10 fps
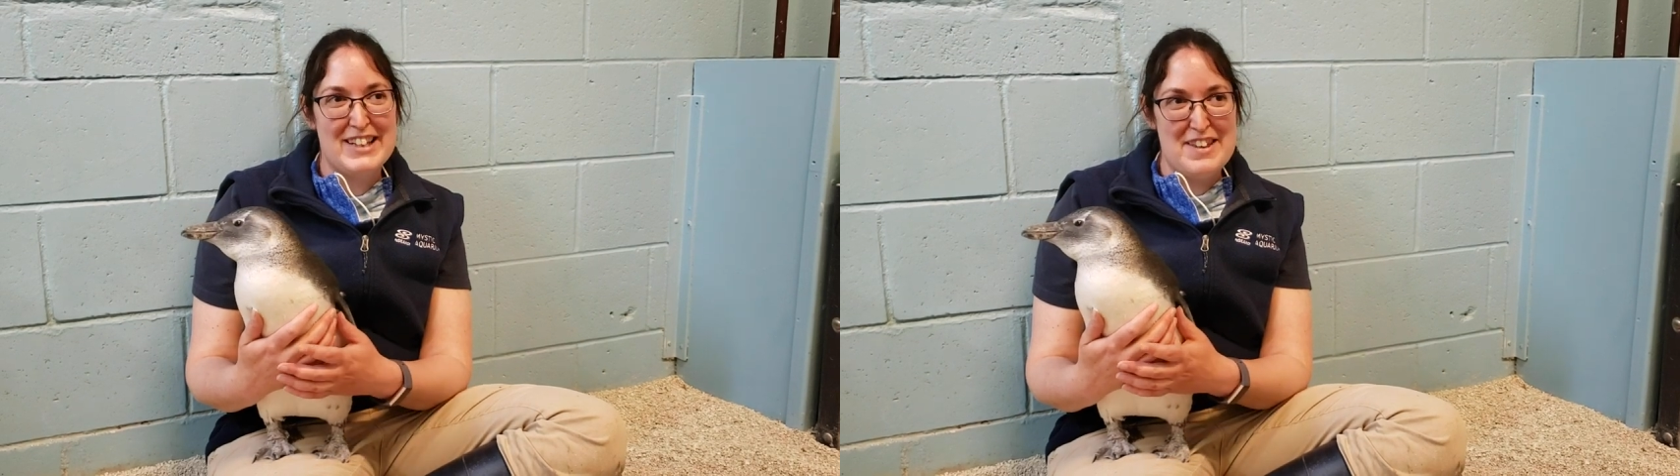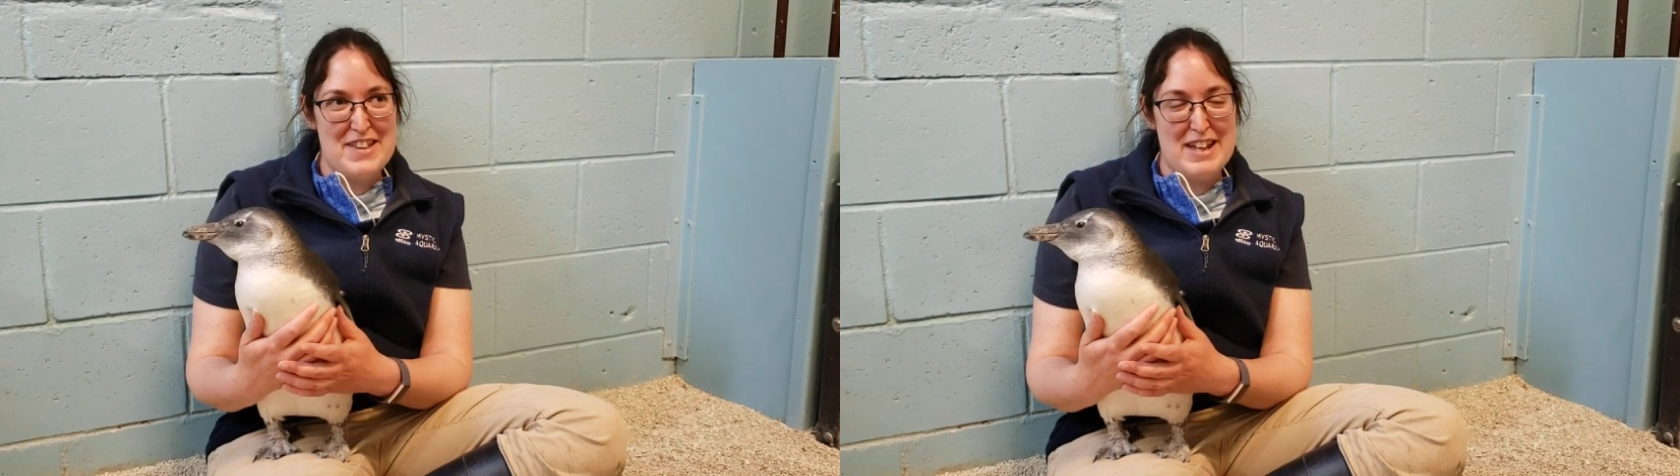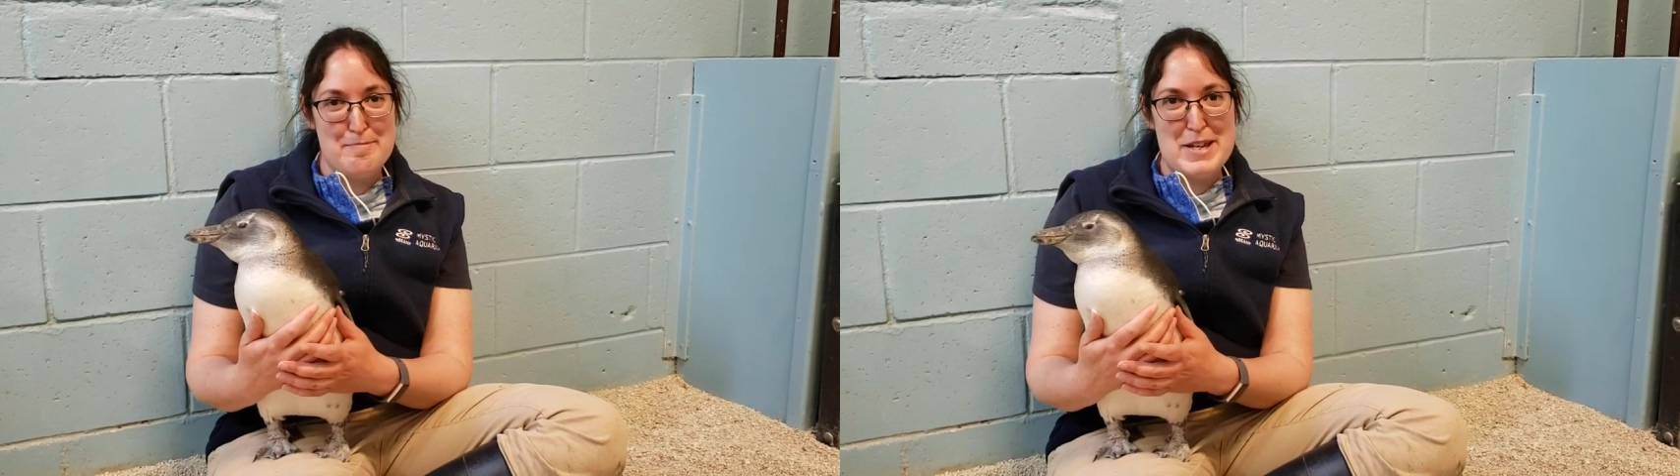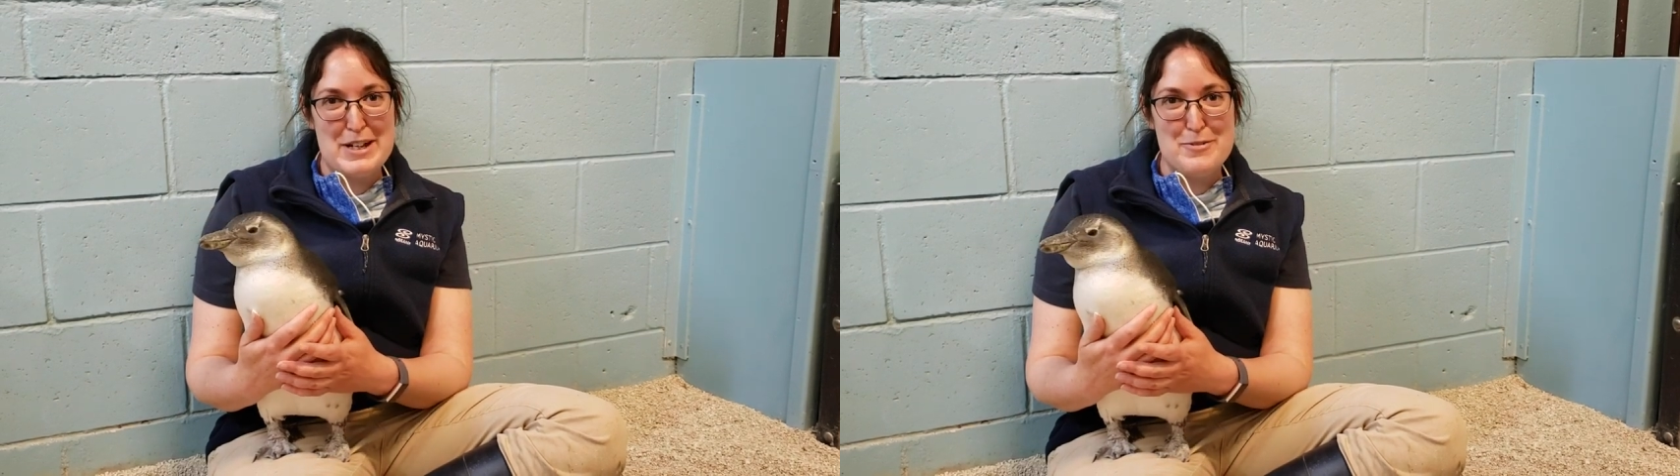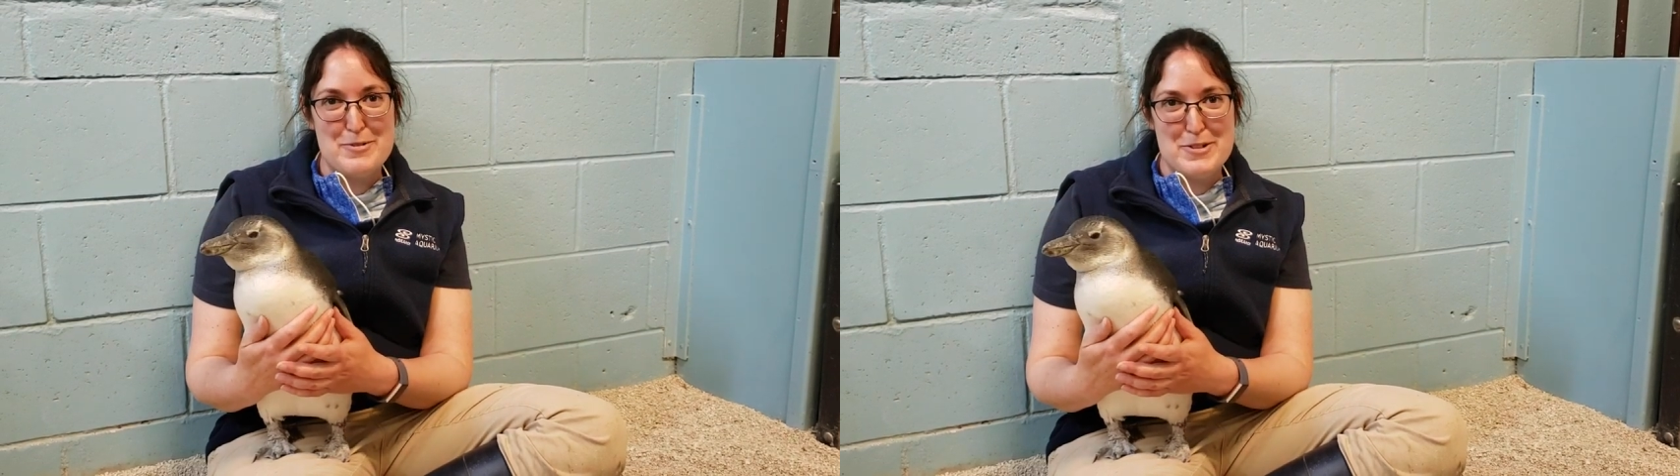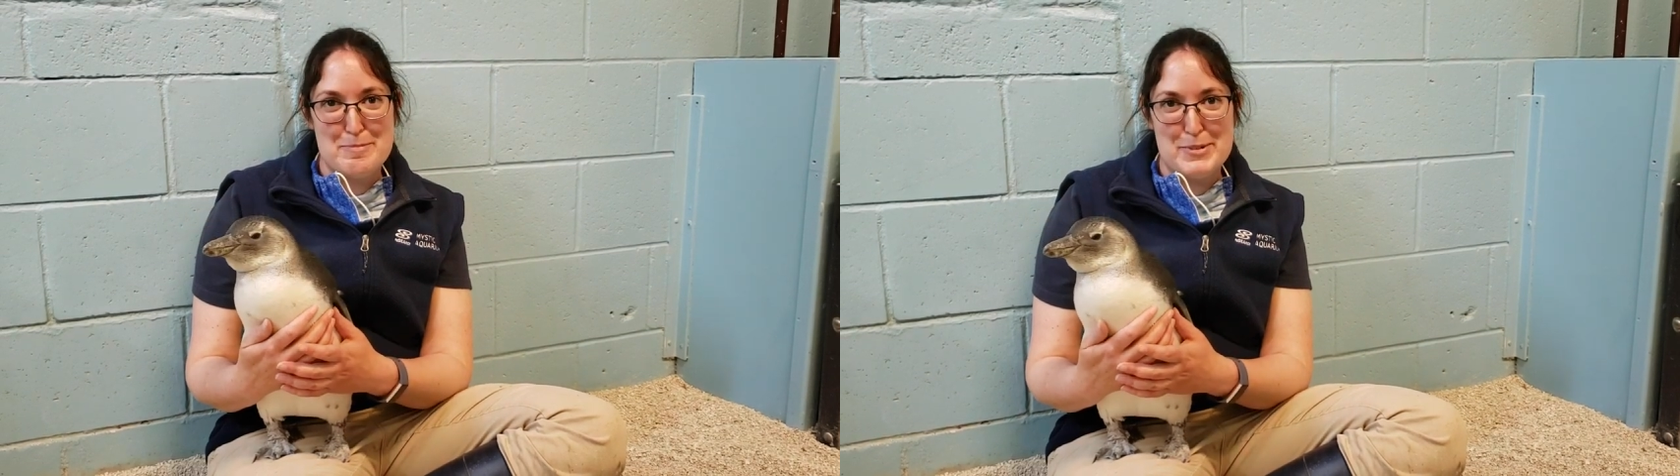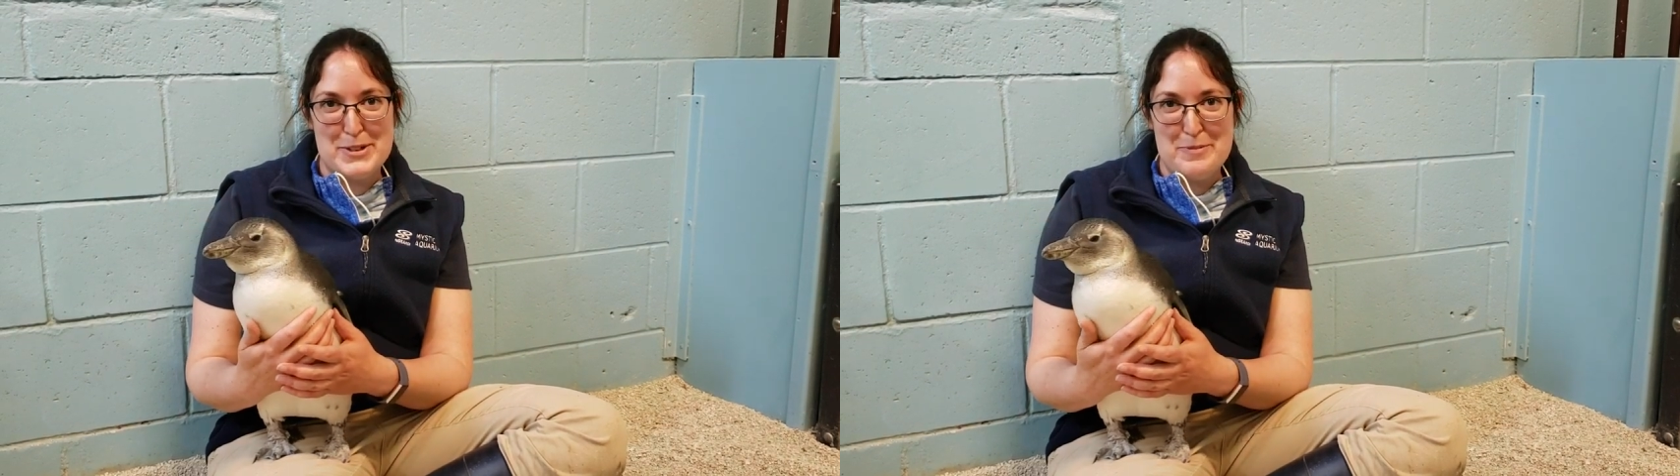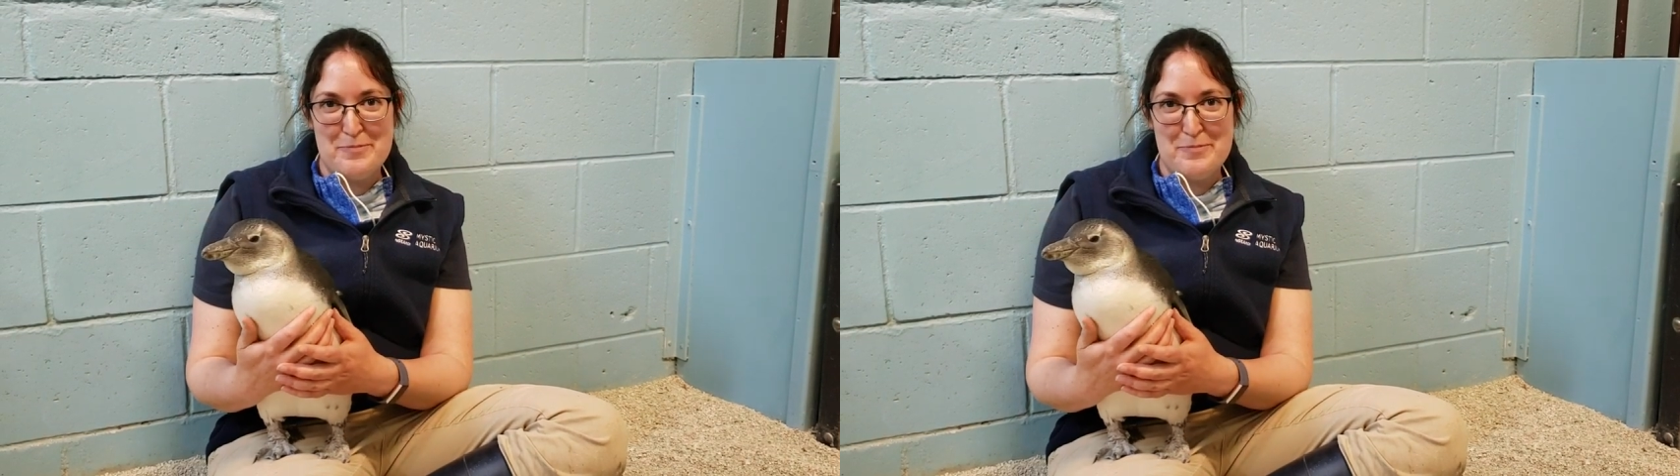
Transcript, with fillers: get that pink or the blue.